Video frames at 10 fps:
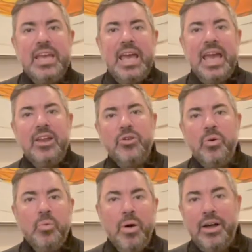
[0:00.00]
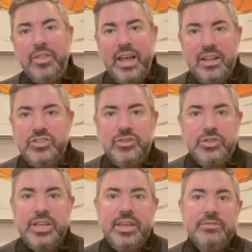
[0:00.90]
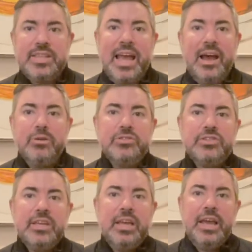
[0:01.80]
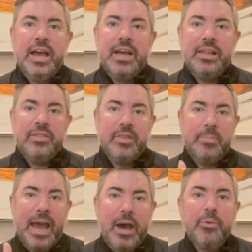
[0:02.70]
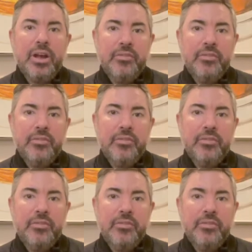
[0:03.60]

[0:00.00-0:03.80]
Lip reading: And while the Constitution gives the House the power of